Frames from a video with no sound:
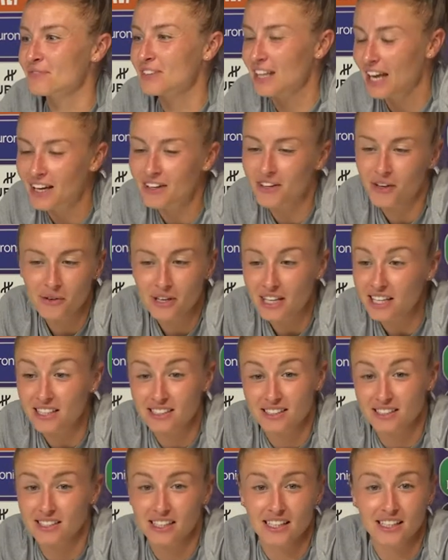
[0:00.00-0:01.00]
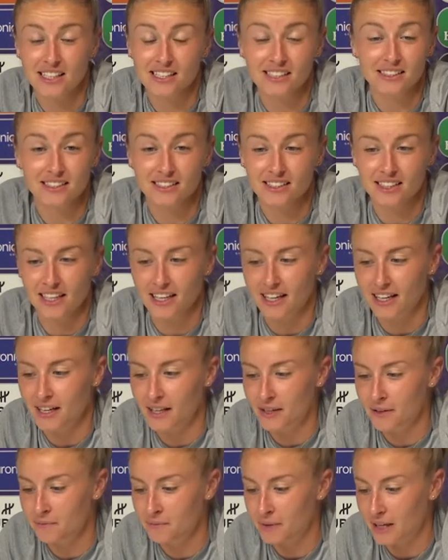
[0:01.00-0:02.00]
yeah, no, it is. It is.
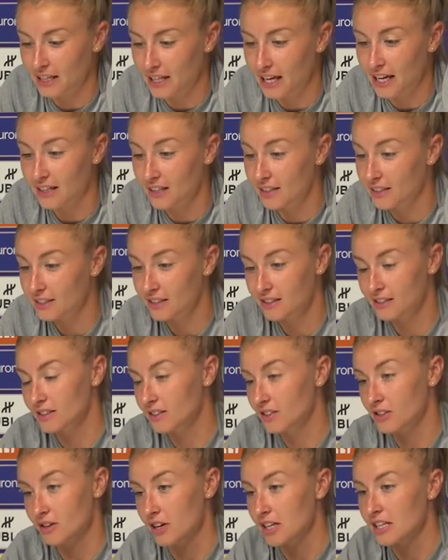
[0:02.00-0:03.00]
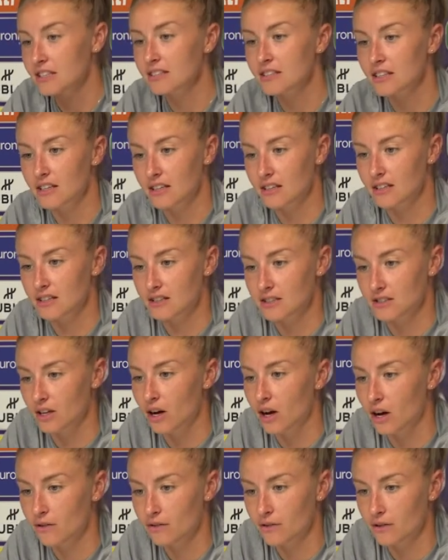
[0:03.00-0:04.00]
Um, again, credit to the
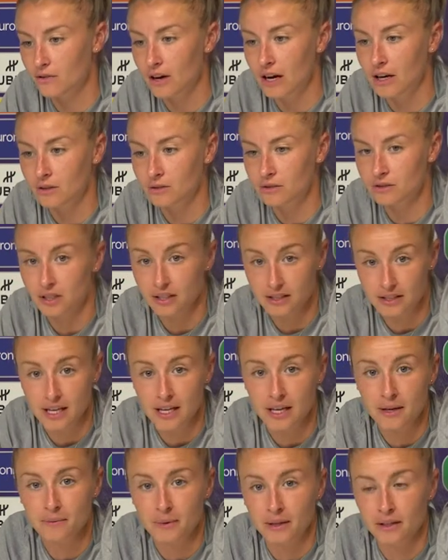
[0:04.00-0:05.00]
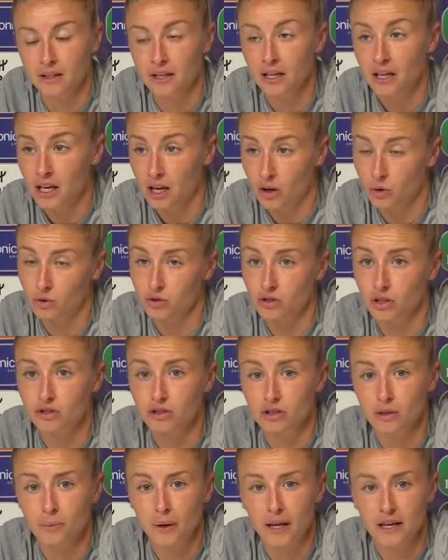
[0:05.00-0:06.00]
staff around the team and also to
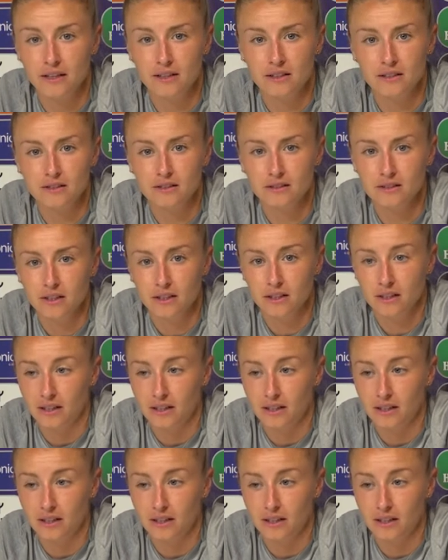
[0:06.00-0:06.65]
the players.